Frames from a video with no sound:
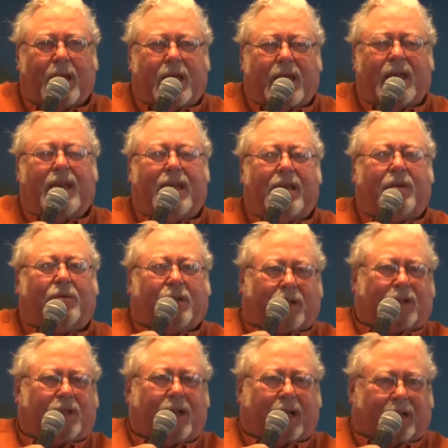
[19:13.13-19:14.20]
He healed the
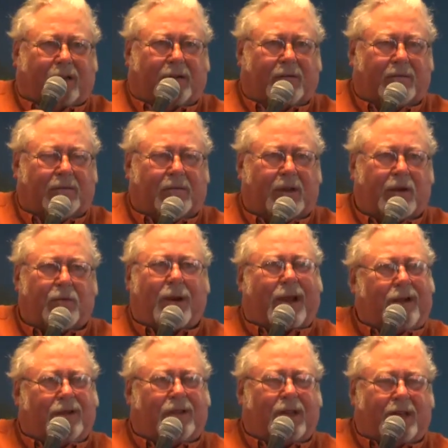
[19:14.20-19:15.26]
sick. He
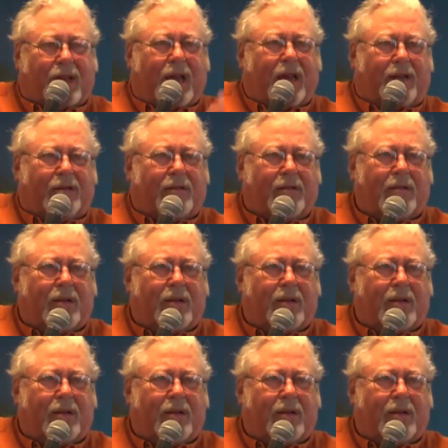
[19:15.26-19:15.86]
raised the dead.